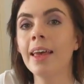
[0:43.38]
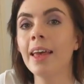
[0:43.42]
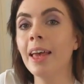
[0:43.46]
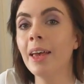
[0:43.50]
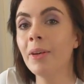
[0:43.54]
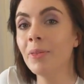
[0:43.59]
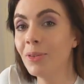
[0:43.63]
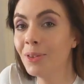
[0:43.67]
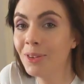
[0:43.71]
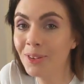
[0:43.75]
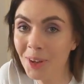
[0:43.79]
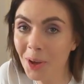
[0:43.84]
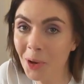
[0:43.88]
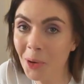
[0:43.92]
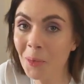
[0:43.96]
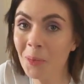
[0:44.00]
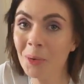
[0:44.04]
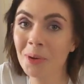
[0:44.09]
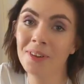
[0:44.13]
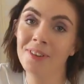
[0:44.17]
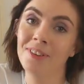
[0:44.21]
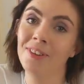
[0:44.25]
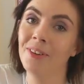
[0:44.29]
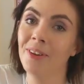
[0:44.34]
If you don't
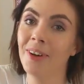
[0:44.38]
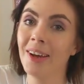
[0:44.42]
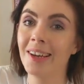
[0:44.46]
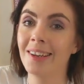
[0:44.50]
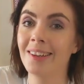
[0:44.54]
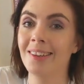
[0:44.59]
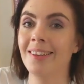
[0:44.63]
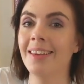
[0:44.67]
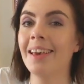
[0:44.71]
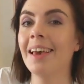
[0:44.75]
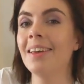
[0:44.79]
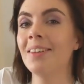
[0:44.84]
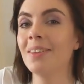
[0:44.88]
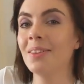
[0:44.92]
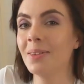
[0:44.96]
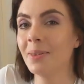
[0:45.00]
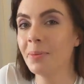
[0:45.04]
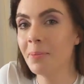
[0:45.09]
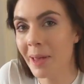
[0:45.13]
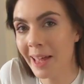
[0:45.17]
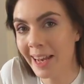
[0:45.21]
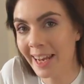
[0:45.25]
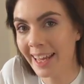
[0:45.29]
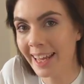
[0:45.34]
want your egg to get
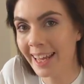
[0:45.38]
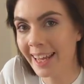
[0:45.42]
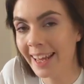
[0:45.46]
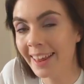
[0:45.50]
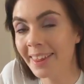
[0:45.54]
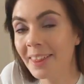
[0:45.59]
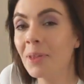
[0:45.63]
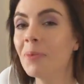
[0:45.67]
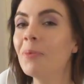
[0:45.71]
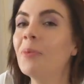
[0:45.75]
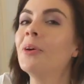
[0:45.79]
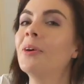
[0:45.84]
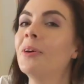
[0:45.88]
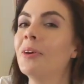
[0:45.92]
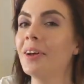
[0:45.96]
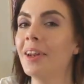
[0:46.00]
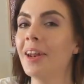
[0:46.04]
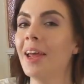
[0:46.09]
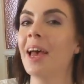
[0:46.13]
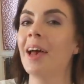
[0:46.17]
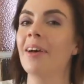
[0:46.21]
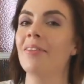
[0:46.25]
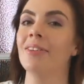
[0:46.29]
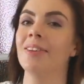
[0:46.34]
smelly, then we're gonna
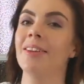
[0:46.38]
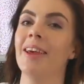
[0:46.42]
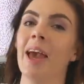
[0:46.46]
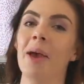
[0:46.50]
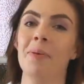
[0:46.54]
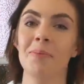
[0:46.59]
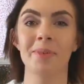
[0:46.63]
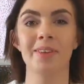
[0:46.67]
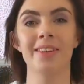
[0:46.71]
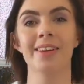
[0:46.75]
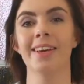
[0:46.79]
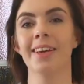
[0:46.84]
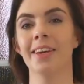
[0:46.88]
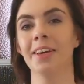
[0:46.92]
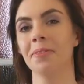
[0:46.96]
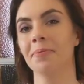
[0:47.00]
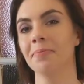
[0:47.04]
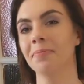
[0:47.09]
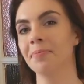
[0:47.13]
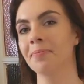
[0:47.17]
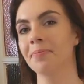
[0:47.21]
have to empty it.